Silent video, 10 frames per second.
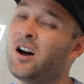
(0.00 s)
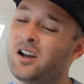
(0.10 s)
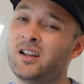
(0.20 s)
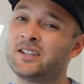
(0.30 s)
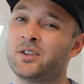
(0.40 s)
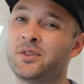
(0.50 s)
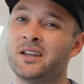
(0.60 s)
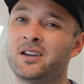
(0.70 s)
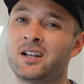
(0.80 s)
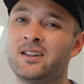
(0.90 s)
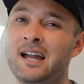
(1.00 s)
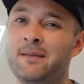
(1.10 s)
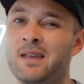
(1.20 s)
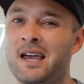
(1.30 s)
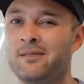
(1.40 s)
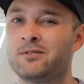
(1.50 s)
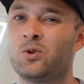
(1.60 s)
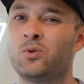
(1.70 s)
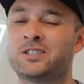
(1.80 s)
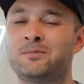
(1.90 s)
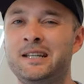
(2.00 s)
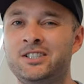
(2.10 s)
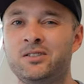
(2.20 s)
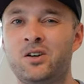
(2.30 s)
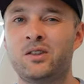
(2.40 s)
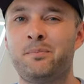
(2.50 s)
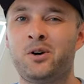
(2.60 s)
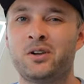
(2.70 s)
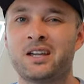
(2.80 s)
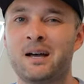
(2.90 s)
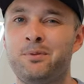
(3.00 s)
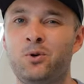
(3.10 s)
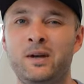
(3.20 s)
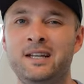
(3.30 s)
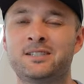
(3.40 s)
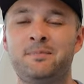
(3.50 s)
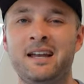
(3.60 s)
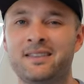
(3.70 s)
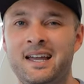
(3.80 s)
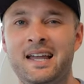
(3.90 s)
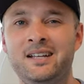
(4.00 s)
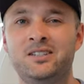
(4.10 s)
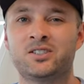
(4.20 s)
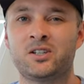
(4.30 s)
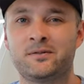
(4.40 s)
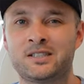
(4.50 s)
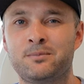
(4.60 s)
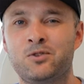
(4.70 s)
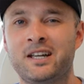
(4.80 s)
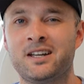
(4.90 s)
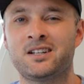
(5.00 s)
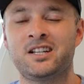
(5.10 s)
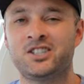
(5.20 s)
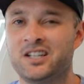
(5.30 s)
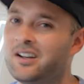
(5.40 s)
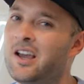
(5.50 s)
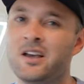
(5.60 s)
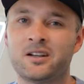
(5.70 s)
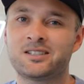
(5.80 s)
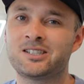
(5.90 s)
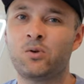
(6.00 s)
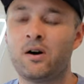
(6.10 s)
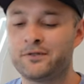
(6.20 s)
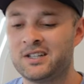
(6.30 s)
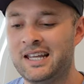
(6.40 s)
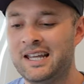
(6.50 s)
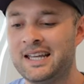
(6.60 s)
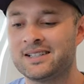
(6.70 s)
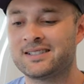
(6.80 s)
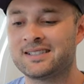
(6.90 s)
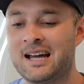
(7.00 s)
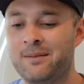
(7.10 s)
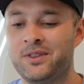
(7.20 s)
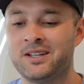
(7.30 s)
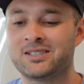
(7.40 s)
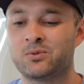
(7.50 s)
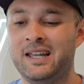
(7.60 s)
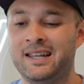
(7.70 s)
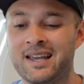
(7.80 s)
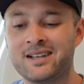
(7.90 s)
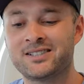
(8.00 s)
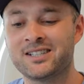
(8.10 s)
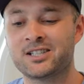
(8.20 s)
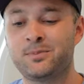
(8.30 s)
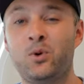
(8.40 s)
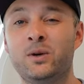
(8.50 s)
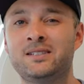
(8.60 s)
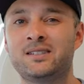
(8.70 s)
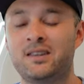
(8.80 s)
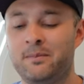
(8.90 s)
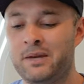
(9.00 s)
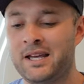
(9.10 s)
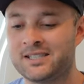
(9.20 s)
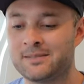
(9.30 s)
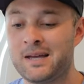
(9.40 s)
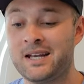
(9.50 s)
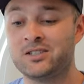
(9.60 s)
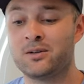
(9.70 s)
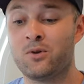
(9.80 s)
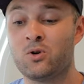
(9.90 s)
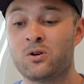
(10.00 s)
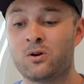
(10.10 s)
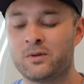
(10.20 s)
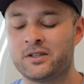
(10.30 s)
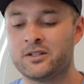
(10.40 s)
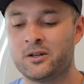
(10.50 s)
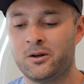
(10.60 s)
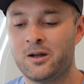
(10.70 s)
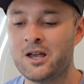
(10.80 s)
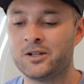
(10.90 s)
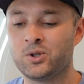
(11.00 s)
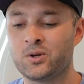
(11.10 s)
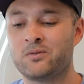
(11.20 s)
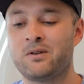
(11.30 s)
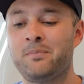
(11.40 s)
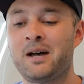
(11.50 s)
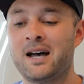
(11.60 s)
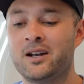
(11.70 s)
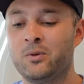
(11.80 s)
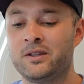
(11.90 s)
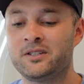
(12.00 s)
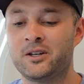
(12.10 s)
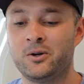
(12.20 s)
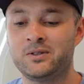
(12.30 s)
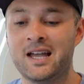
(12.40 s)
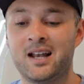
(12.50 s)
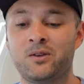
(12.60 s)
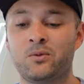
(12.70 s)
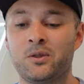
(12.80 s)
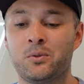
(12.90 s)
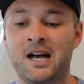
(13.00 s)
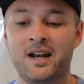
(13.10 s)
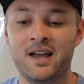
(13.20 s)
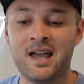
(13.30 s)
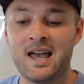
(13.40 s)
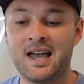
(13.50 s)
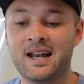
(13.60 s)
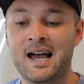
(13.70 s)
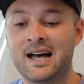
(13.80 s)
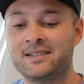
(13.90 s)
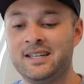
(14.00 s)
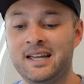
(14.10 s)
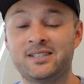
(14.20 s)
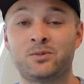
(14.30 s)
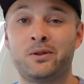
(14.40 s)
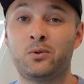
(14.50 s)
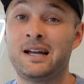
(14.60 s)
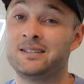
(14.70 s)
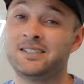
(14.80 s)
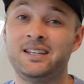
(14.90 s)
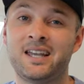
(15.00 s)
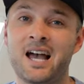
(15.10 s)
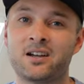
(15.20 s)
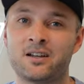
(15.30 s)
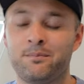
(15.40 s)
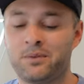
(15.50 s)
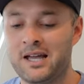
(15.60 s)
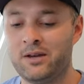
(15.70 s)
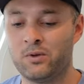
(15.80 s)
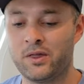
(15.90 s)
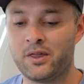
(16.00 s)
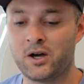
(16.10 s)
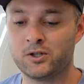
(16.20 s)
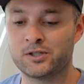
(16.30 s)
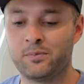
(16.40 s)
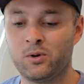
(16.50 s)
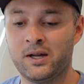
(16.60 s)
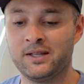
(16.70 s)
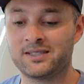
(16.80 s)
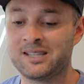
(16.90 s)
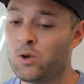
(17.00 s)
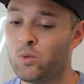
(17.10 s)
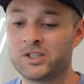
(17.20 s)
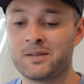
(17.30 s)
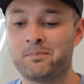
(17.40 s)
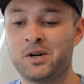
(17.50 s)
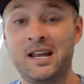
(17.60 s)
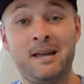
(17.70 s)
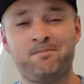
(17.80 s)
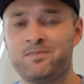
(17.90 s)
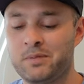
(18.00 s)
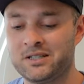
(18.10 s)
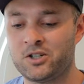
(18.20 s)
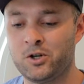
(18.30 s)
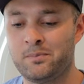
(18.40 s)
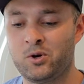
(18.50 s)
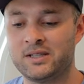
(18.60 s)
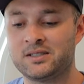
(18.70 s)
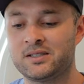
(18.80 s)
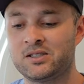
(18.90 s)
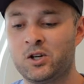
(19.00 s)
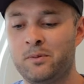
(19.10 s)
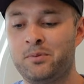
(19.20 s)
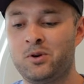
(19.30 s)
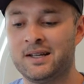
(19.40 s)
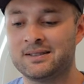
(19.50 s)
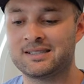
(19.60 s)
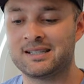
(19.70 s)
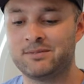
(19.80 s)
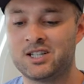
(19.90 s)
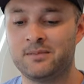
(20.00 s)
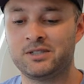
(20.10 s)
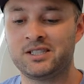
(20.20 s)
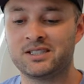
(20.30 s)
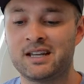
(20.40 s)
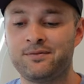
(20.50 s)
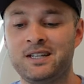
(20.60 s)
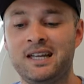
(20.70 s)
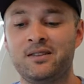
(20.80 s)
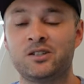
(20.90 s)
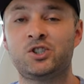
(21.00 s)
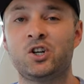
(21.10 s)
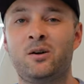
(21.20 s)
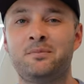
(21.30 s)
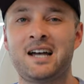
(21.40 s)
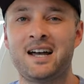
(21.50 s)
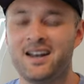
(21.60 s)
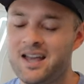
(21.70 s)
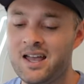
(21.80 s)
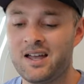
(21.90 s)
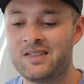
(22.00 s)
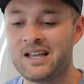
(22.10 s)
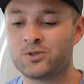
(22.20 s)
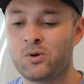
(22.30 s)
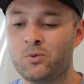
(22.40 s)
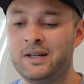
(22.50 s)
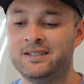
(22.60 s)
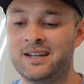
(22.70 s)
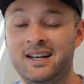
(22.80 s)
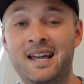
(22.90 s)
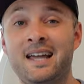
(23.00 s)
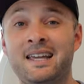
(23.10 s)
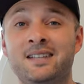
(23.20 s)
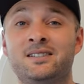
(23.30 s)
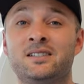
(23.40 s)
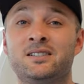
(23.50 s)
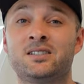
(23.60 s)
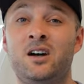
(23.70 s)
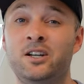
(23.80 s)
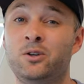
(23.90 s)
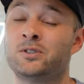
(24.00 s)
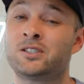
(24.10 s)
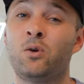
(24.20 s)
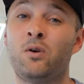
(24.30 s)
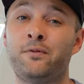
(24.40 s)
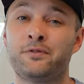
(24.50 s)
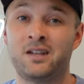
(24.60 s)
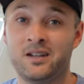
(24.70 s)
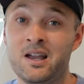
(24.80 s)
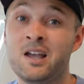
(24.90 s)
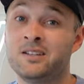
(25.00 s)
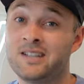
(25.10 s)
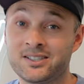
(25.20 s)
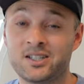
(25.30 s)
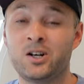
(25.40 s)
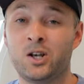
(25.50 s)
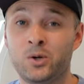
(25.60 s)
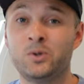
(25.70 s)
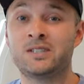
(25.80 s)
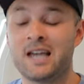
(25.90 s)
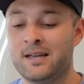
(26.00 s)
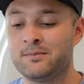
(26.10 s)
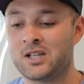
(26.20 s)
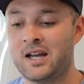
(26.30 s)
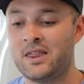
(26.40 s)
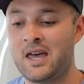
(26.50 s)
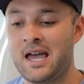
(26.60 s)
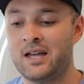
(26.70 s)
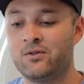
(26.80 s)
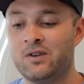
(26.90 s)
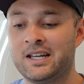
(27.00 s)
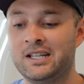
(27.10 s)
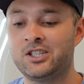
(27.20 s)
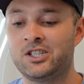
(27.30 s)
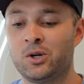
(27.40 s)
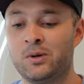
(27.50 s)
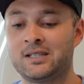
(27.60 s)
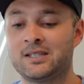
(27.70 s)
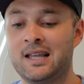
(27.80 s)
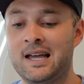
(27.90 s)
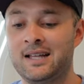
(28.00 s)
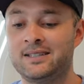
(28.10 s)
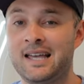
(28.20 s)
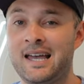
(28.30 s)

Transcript: I'd like to think I claim that. Of course, mentioned on the pod a couple weeks back that he he deserves some recognition because so often he gets snubbed. This week, six points of the best. Matty Tomoko with two, Jordan Rapana with two, Dallin with one, and RTS with one. So you can't complain with those points. Wasn't pretty, but two points is two points. Sometimes you just have to get the job done. And that's what we did against a side who so often doesn't lose games like that. And Ricky Stuart's lads.